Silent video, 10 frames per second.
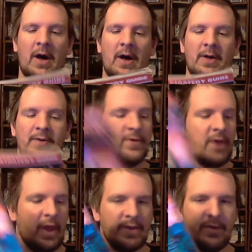So
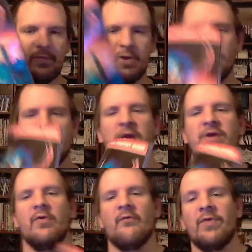yeah, ended up getting the
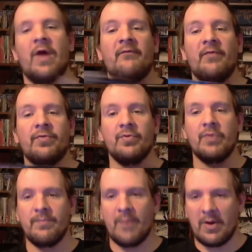manual for that for
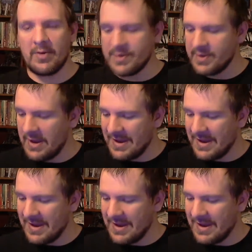$3.